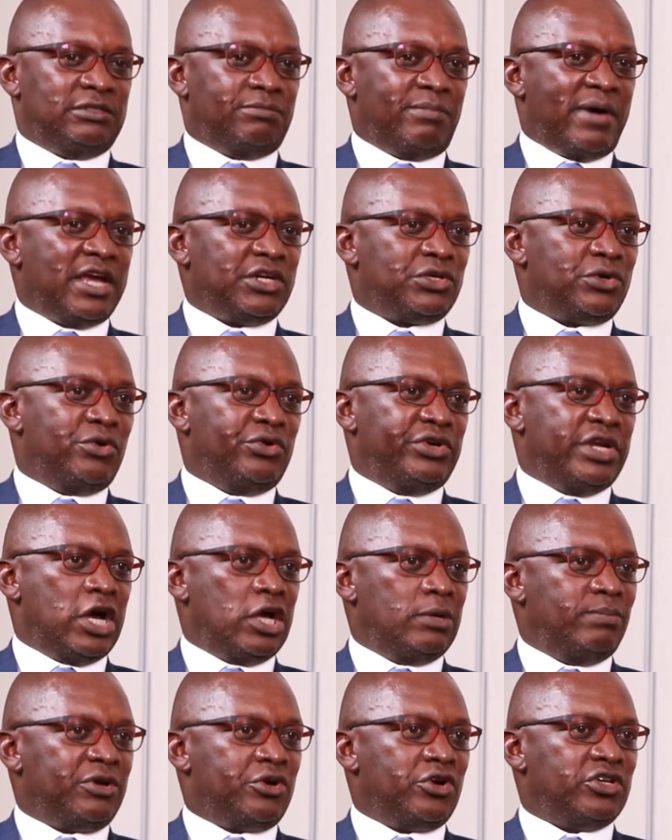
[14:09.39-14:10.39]
it might go
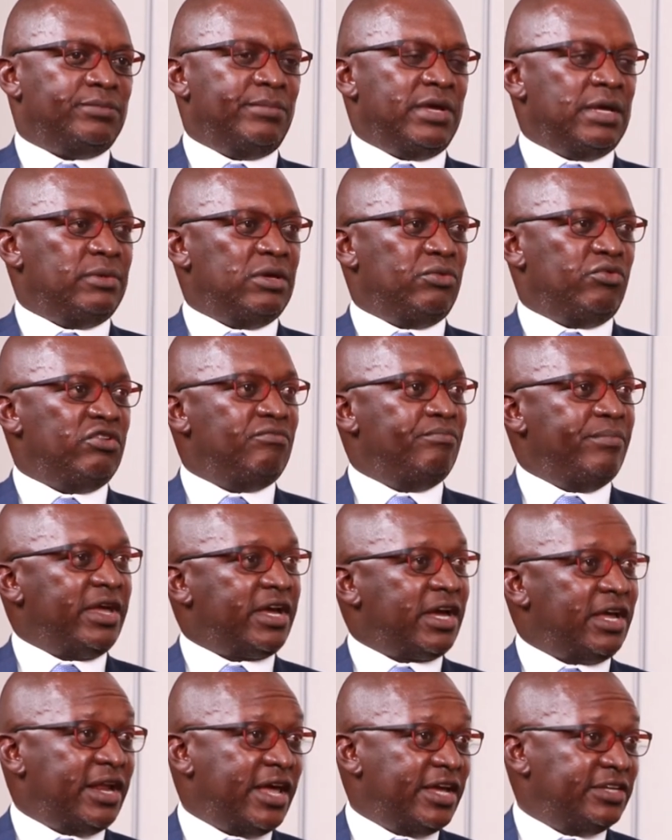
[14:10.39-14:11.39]
down because maybe we
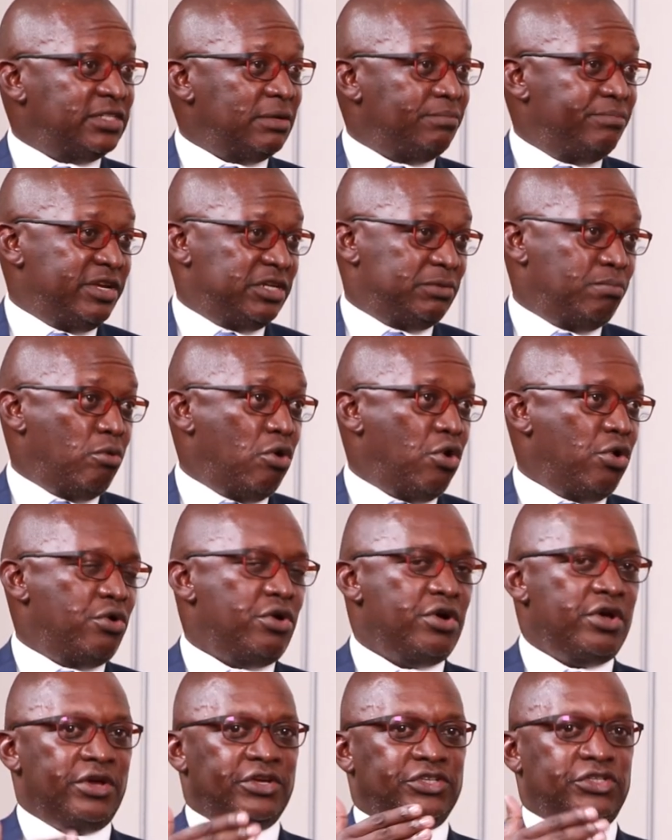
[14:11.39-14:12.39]
mechanized a bit more.